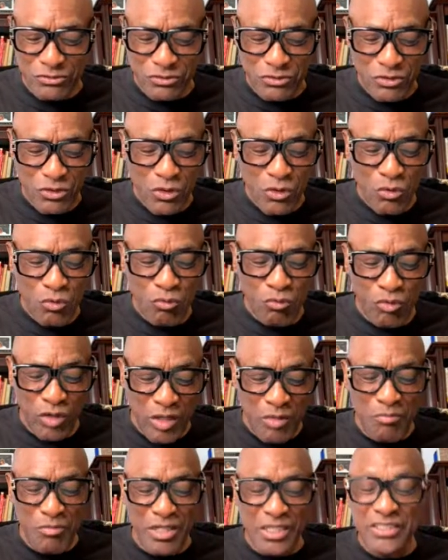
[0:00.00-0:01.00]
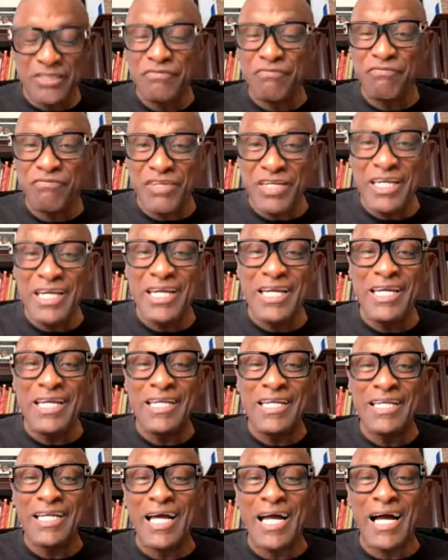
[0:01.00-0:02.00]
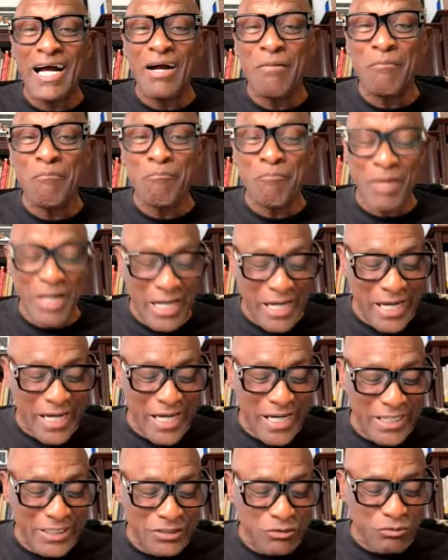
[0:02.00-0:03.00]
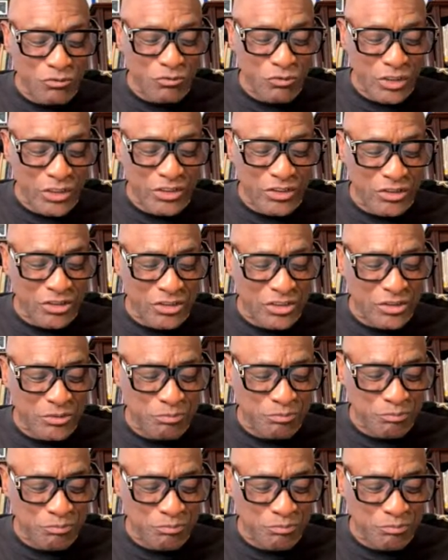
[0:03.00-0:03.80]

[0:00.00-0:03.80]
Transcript: Mhm. We must feed our minds with the